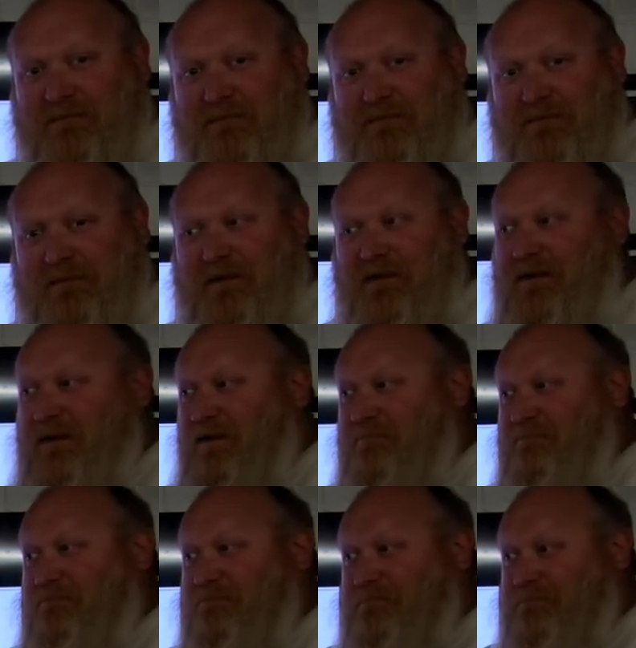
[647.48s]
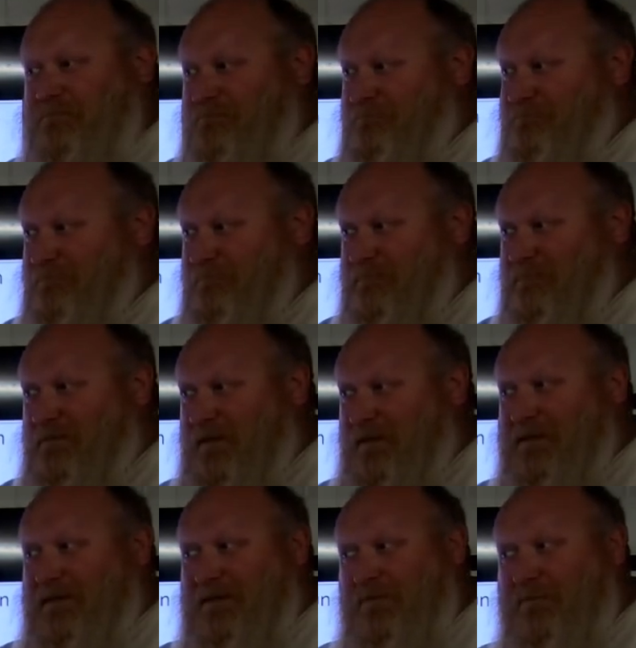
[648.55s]
All right? I'm, I
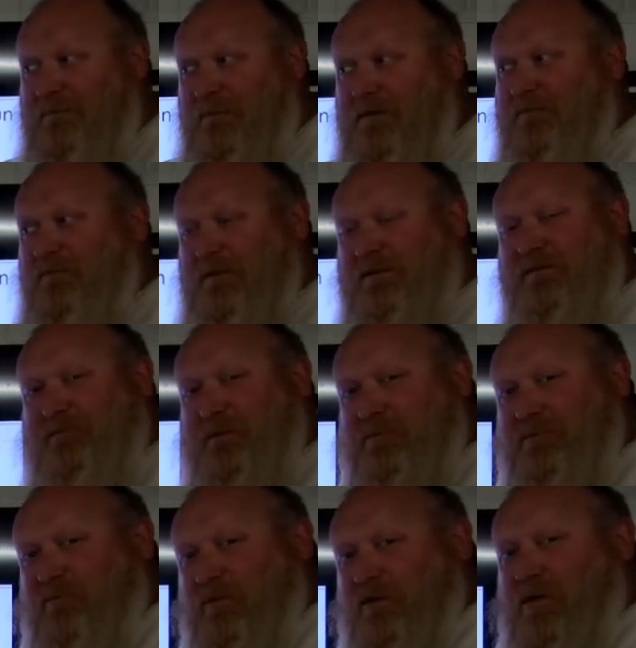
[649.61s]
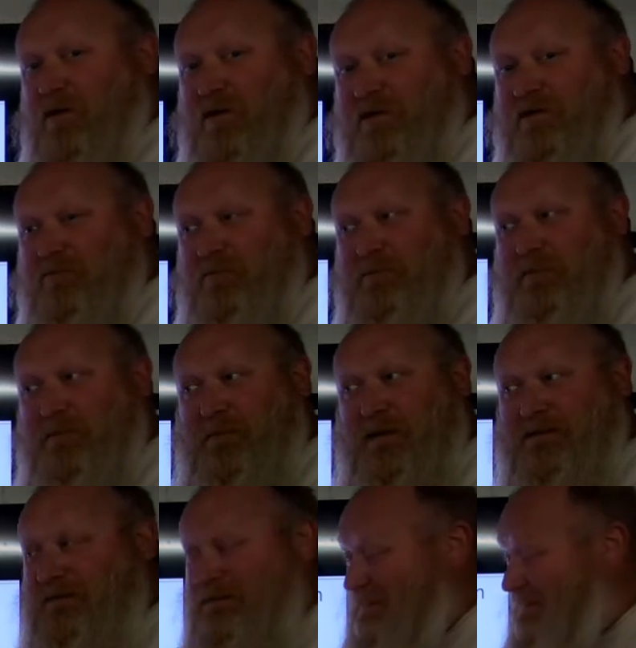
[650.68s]
get a little frustrated because people want to argue with me
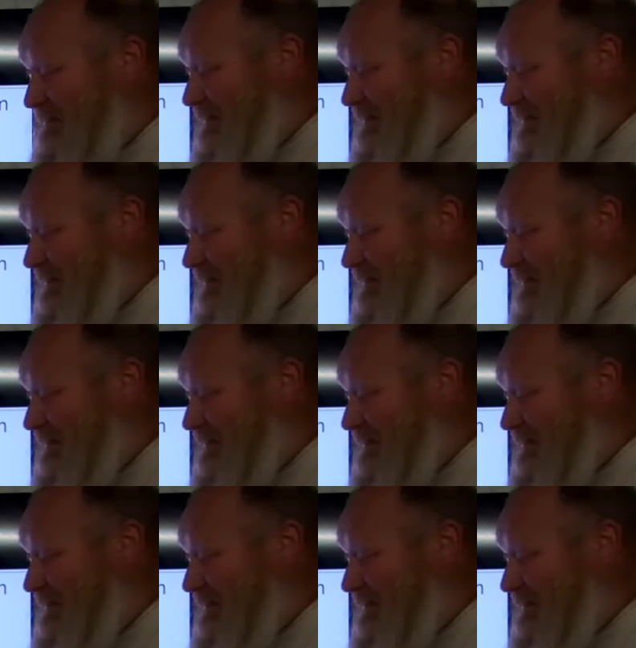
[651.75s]
about this.